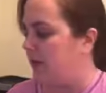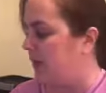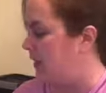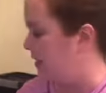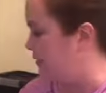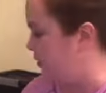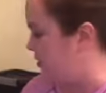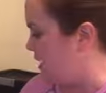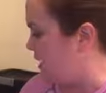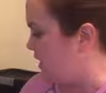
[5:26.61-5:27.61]
If
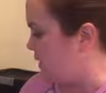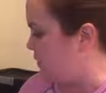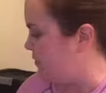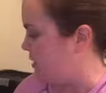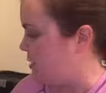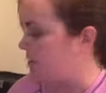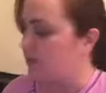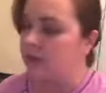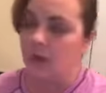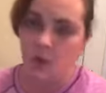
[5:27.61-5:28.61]
you're like some of us
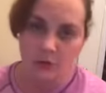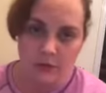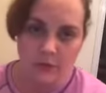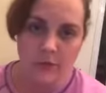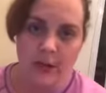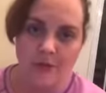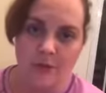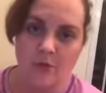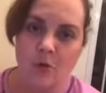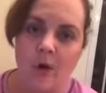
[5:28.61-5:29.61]
who are older and we have a
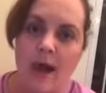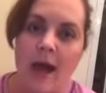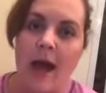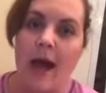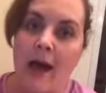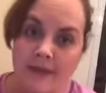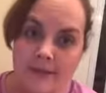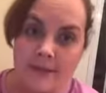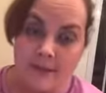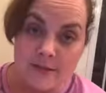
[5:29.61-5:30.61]
little more
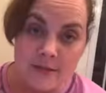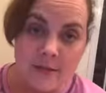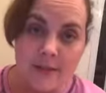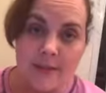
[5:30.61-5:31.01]
itises,